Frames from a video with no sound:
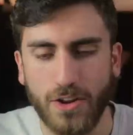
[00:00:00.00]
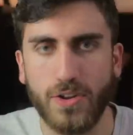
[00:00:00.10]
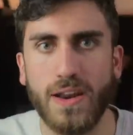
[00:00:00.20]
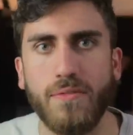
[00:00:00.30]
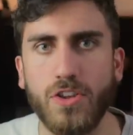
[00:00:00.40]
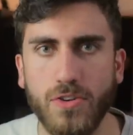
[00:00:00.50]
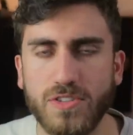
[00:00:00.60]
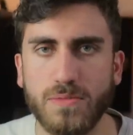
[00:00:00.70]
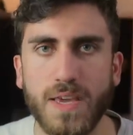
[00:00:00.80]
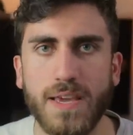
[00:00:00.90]
God could never
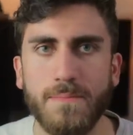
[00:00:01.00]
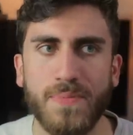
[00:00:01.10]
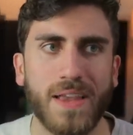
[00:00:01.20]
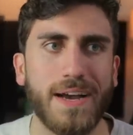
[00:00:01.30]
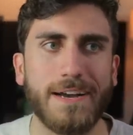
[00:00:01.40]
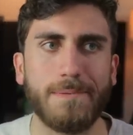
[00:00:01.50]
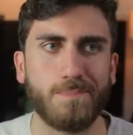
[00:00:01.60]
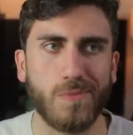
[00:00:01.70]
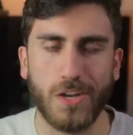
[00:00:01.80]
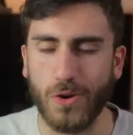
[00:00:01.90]
use me,
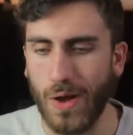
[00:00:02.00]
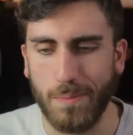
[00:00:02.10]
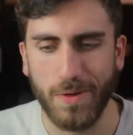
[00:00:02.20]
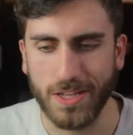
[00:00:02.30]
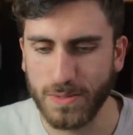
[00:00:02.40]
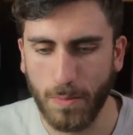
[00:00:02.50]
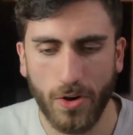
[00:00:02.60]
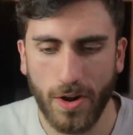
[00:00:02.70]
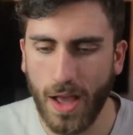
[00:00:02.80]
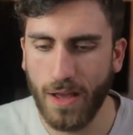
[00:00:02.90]
um, you know, I'm not
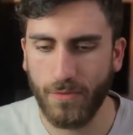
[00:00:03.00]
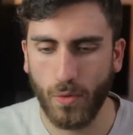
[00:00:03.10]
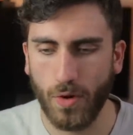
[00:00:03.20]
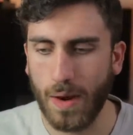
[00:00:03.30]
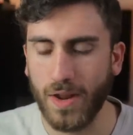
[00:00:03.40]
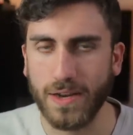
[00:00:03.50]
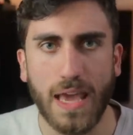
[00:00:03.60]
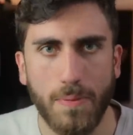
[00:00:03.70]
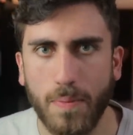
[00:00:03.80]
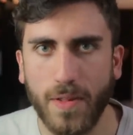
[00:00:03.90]
smart enough or I'm not
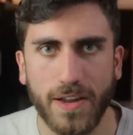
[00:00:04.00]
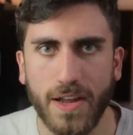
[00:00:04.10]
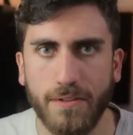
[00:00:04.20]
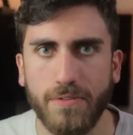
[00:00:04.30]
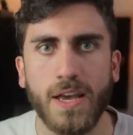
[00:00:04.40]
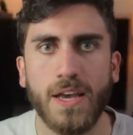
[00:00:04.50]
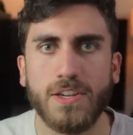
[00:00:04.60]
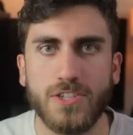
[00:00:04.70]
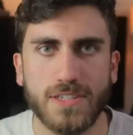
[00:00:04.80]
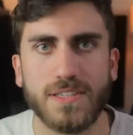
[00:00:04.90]
capable enough,
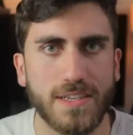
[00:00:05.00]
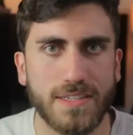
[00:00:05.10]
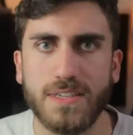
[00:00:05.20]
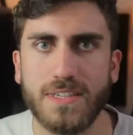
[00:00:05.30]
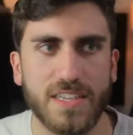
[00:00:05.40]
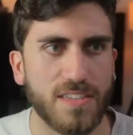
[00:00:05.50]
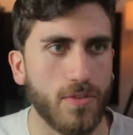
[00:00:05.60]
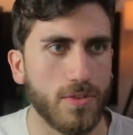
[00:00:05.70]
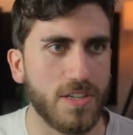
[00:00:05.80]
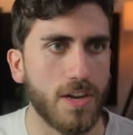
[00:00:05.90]
just listen to this
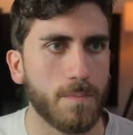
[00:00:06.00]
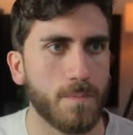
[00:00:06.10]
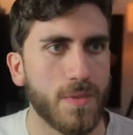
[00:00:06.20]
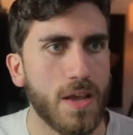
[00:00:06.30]
verse here.